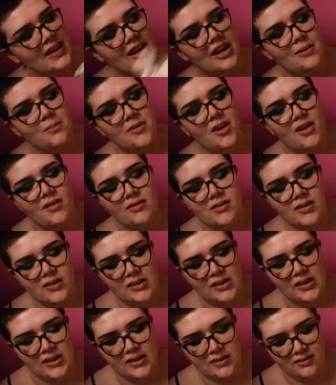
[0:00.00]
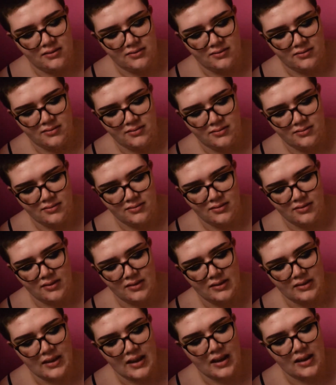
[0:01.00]
then I'm not really
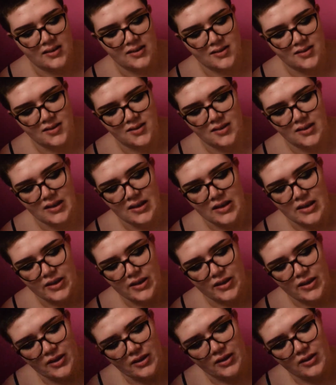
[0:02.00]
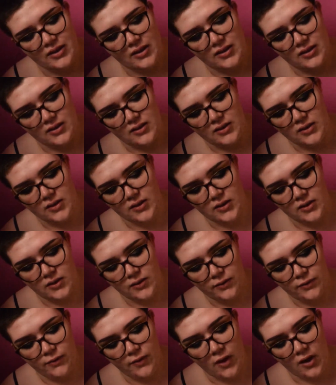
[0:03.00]
that
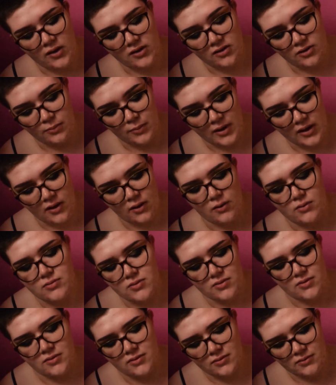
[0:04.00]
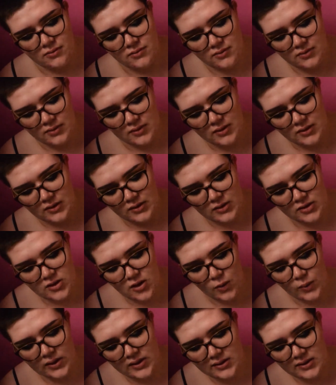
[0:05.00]
fond of my own
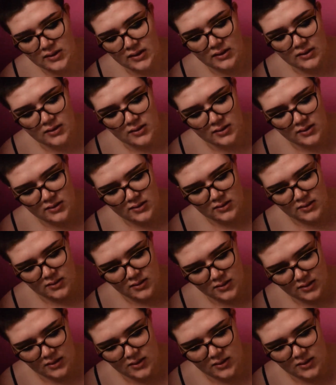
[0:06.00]
sewing skills.